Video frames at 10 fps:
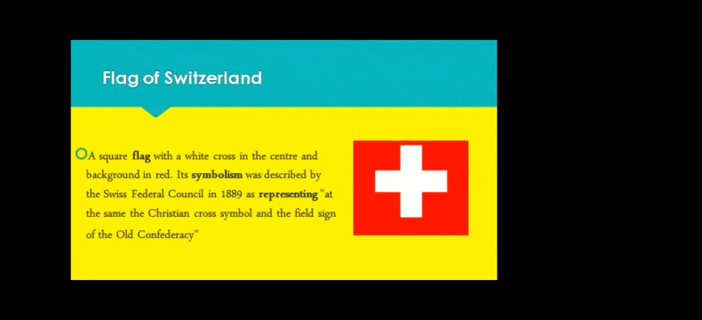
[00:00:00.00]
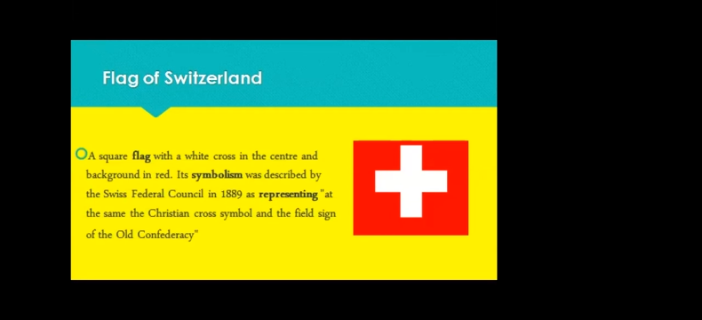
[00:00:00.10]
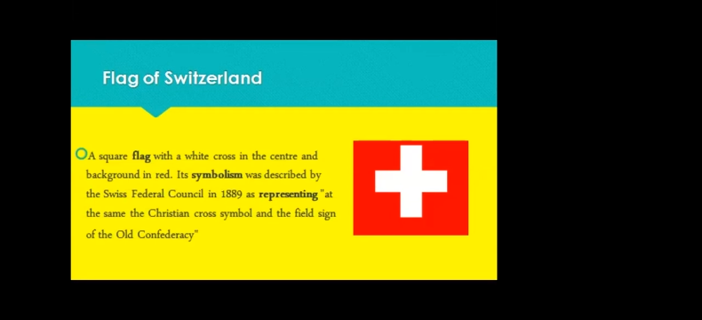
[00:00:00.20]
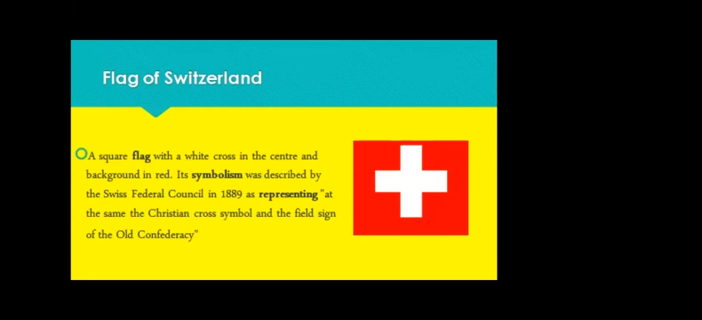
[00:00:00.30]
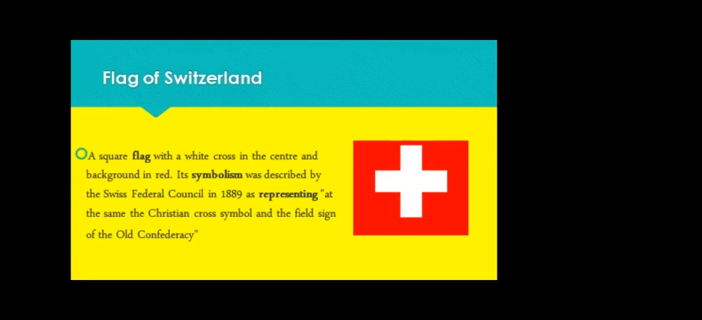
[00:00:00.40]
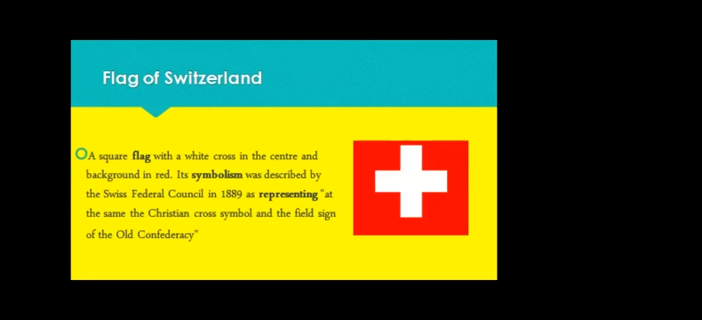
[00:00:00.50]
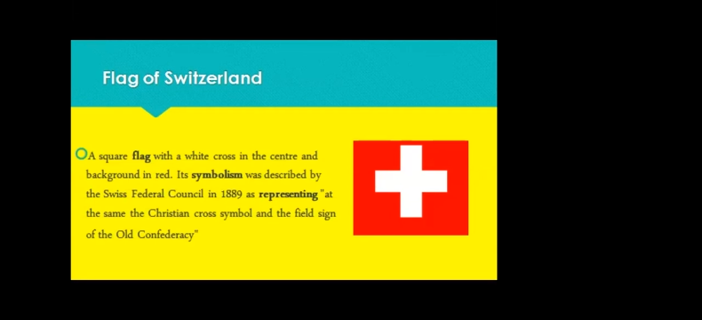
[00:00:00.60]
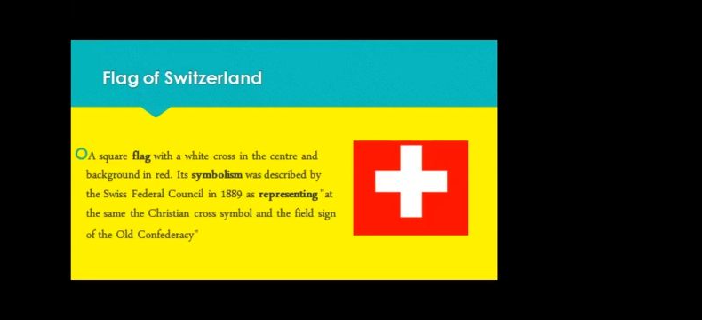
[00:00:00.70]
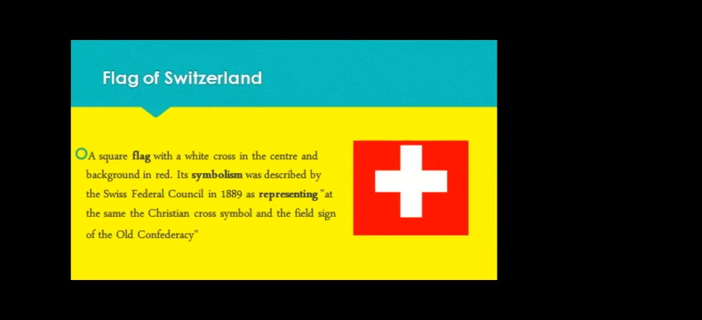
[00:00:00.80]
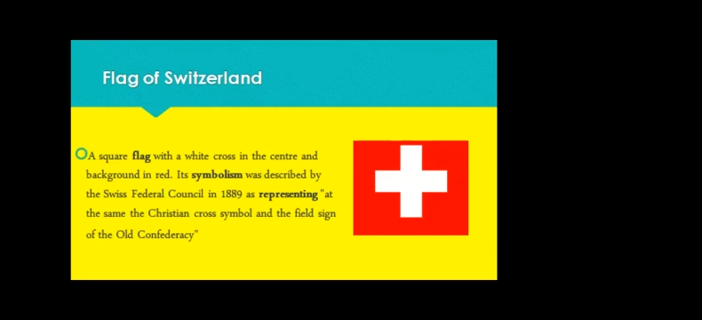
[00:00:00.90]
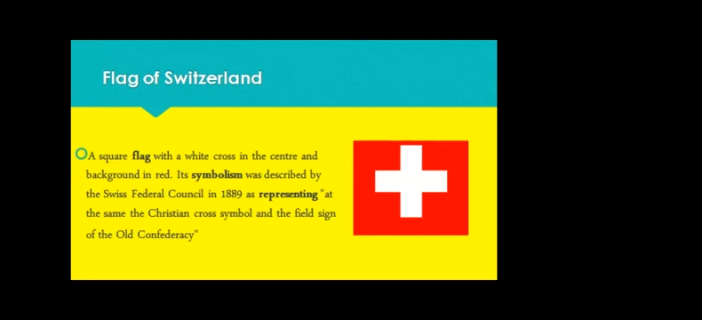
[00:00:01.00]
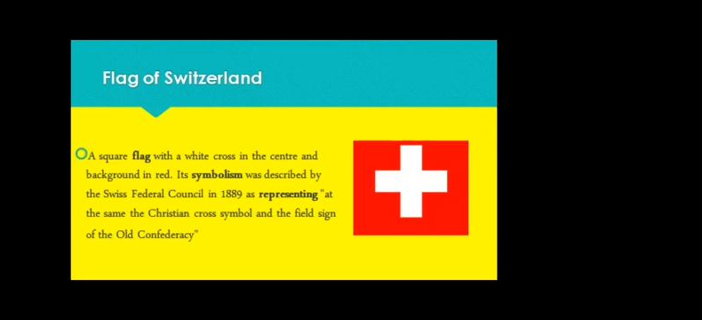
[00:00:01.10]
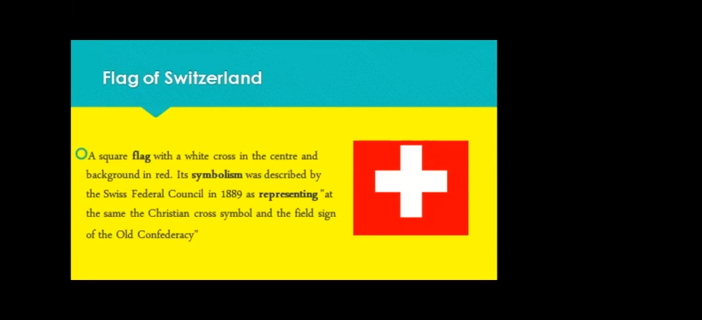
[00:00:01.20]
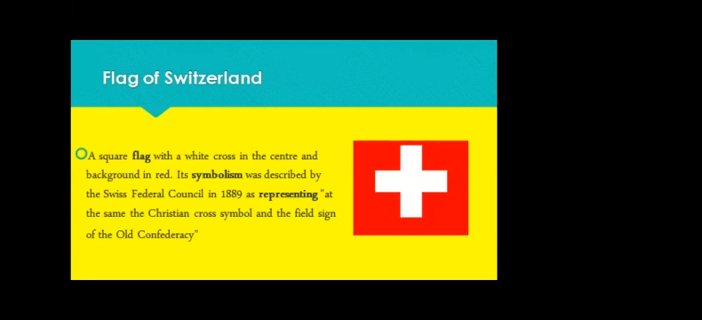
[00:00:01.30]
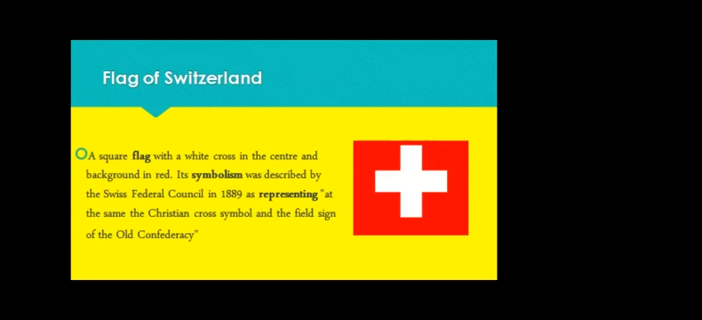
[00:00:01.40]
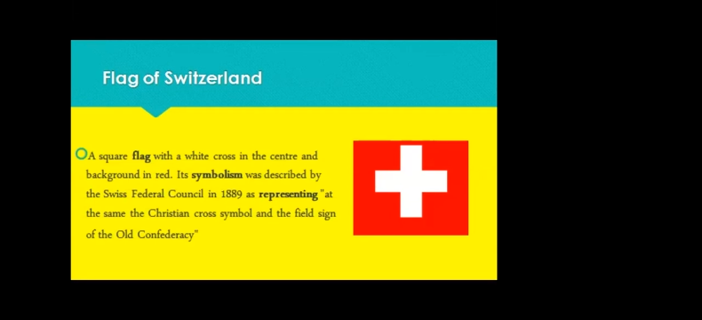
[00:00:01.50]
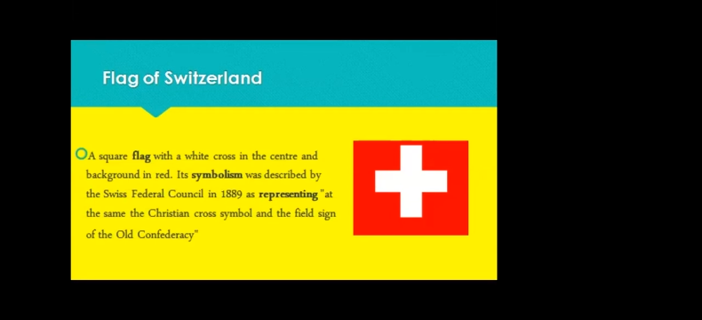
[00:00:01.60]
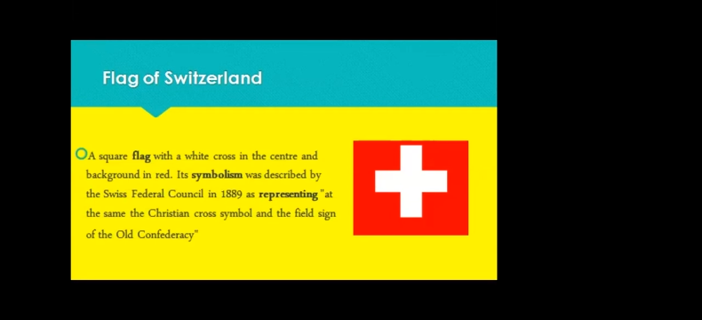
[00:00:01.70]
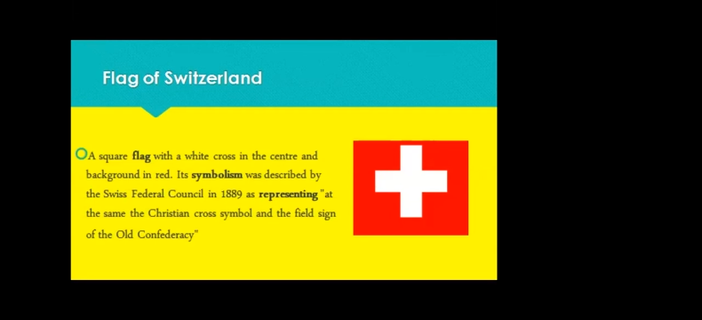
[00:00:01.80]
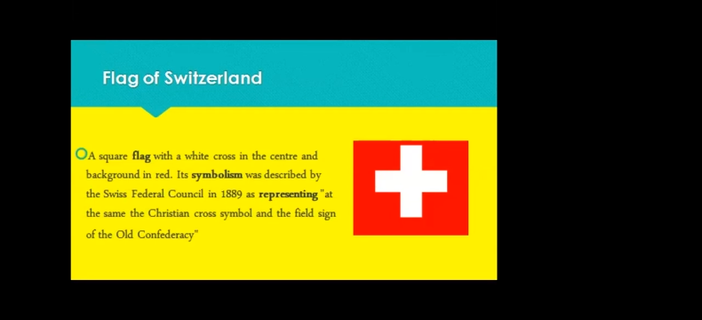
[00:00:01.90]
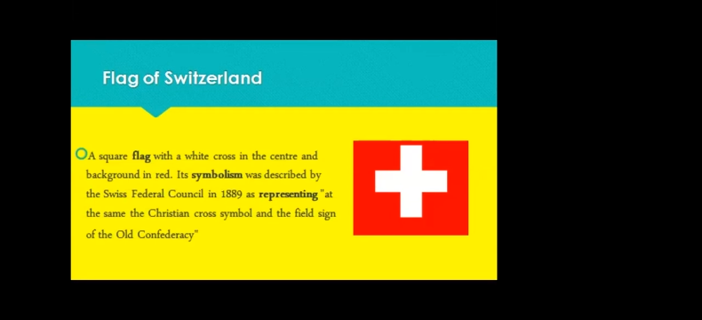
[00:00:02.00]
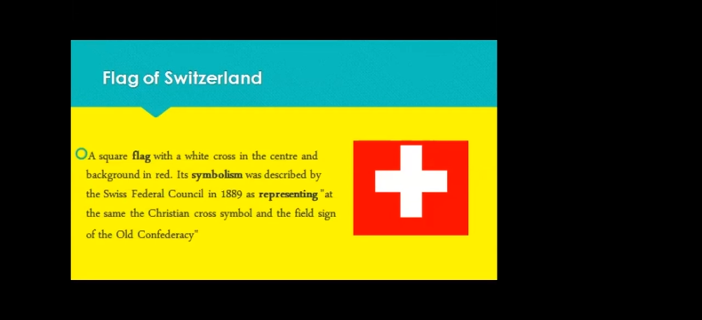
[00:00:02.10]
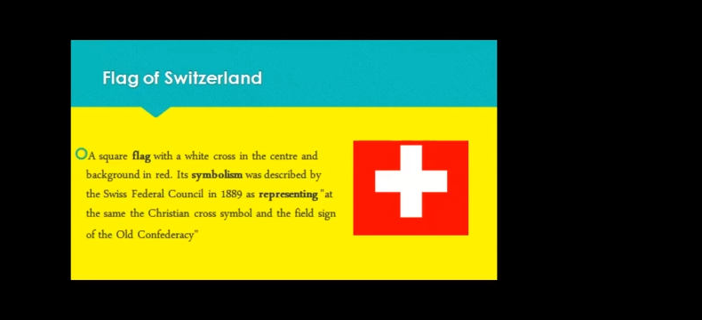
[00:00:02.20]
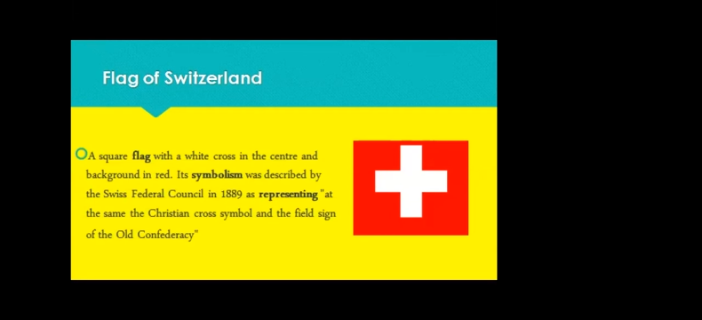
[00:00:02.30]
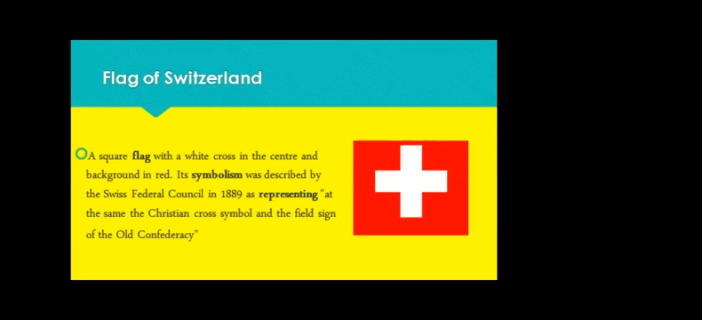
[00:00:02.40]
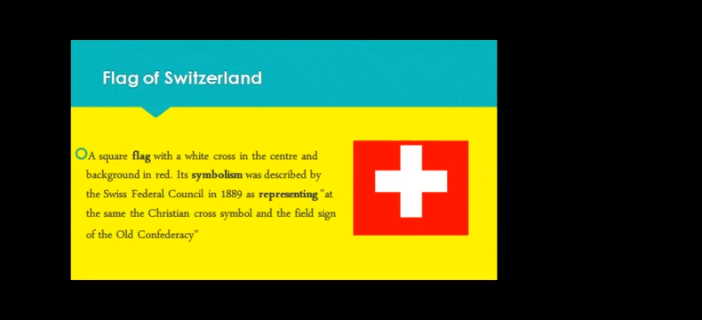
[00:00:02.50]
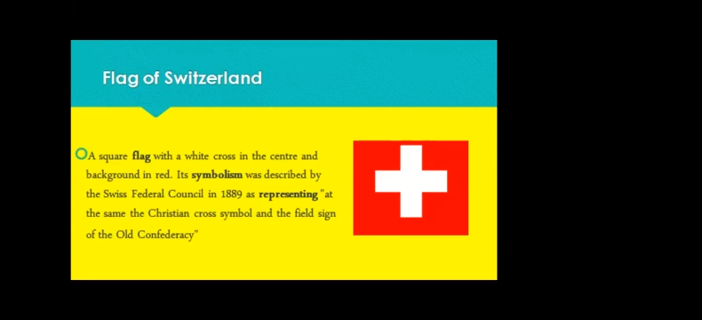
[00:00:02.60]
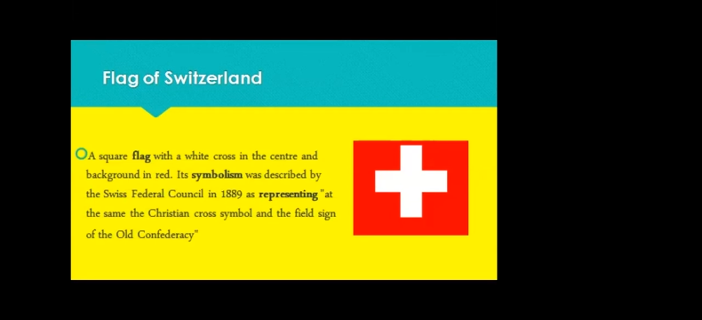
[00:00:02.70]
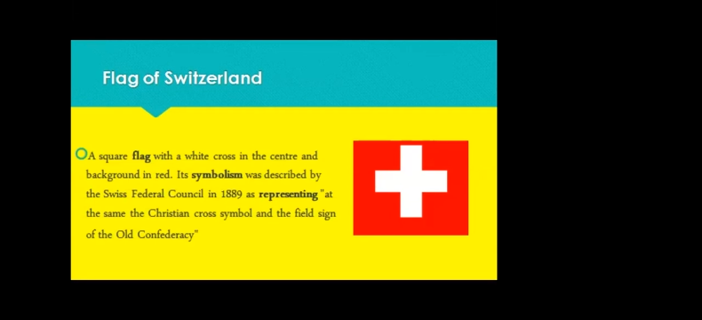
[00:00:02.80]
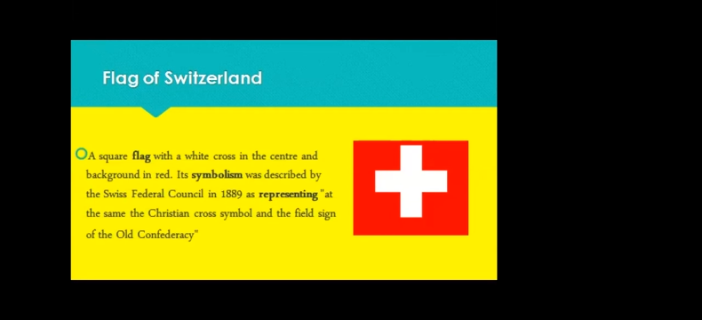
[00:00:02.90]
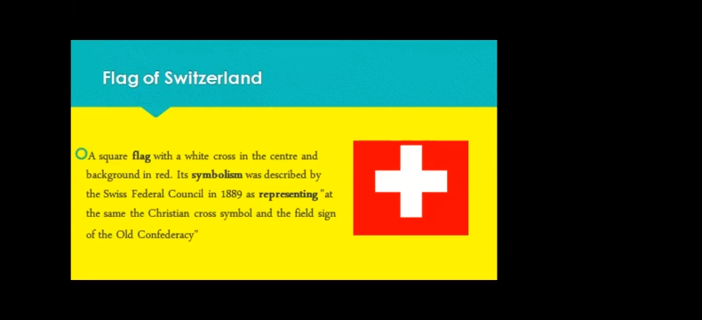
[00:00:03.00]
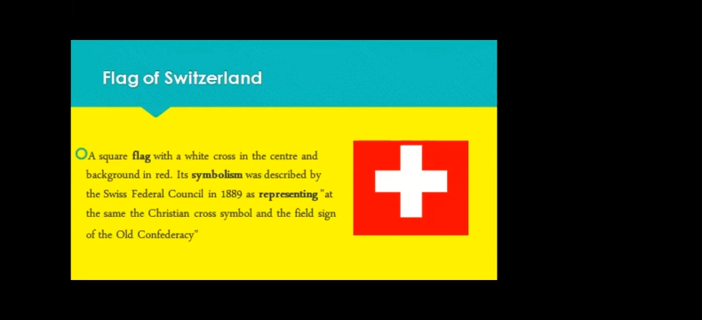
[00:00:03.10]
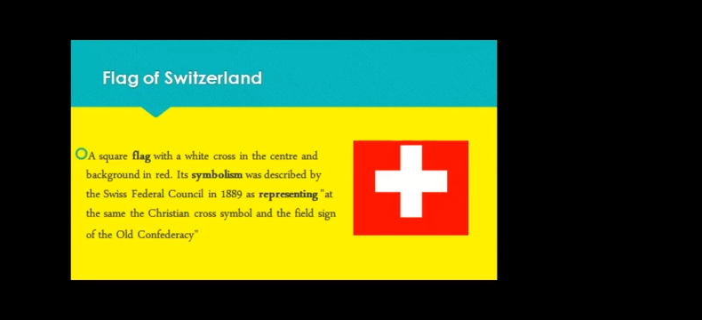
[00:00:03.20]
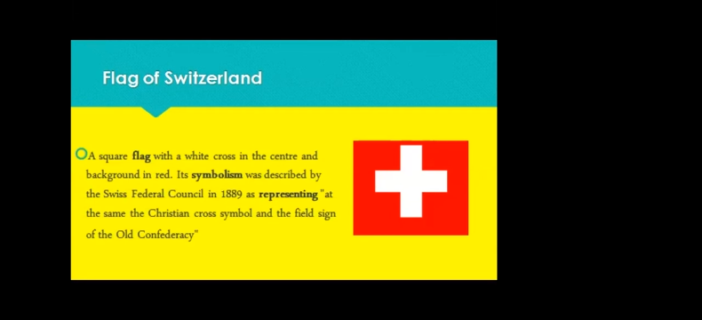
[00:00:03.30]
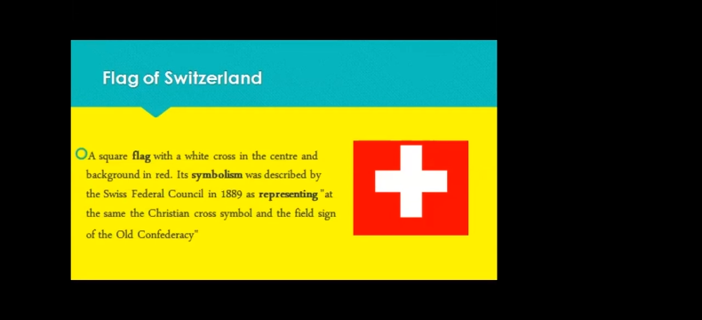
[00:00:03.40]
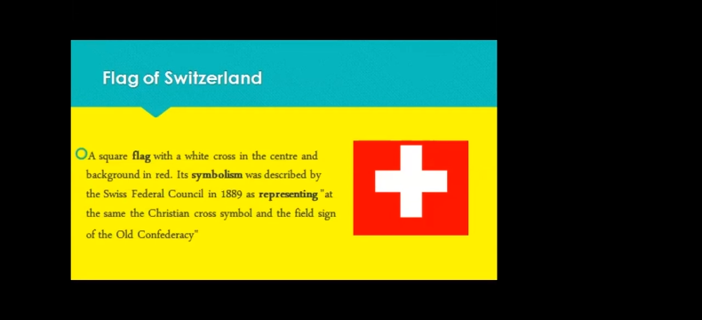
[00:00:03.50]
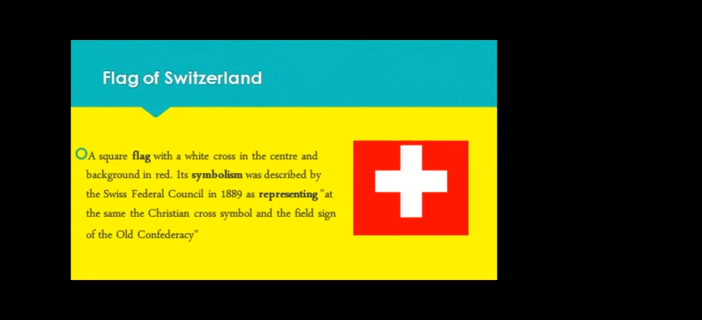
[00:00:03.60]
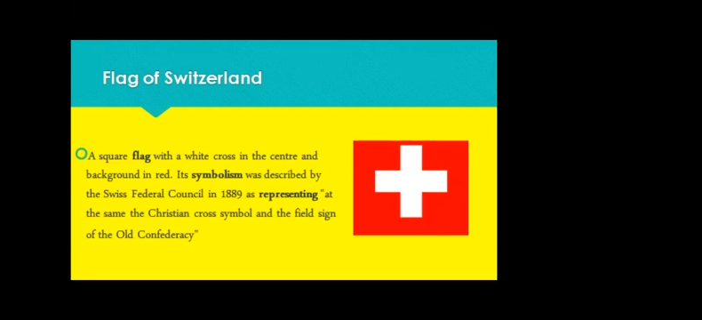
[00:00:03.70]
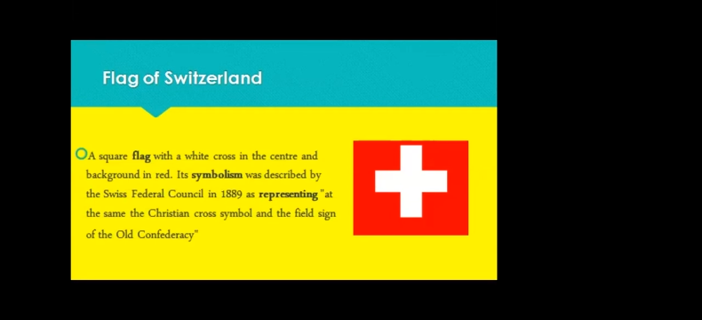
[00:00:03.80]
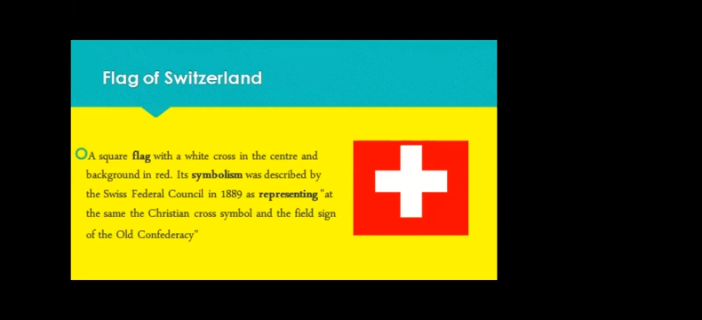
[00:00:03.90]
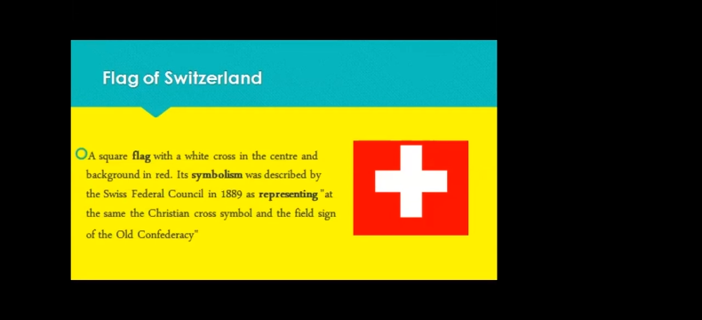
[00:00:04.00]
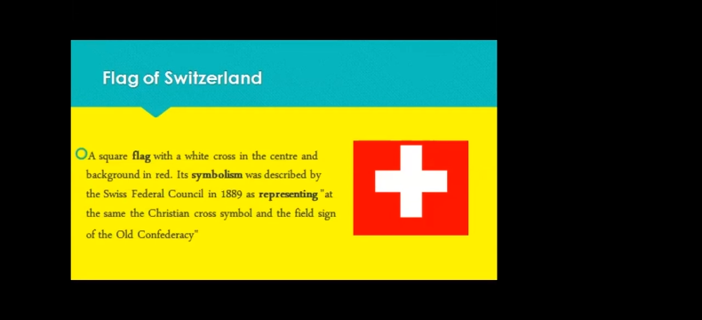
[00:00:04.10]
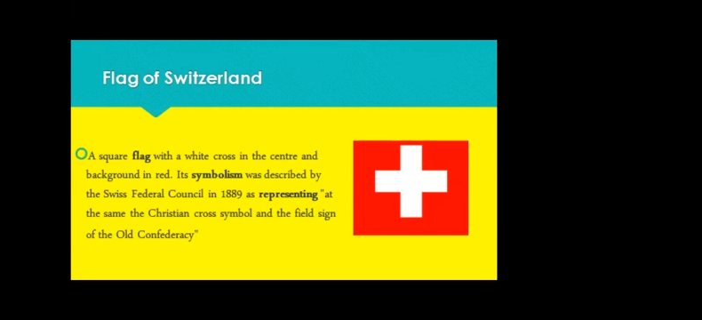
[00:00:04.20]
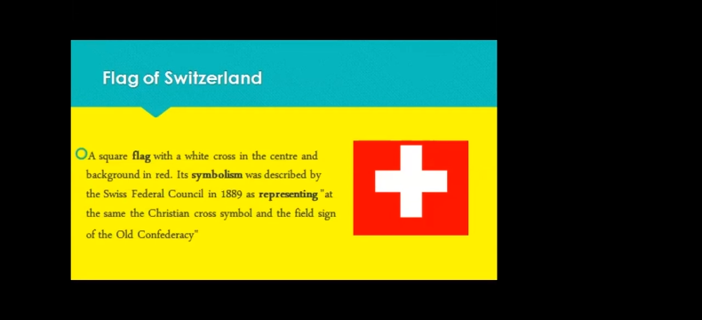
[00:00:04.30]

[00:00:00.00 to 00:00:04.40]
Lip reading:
No face is visible, so there are no lips to read.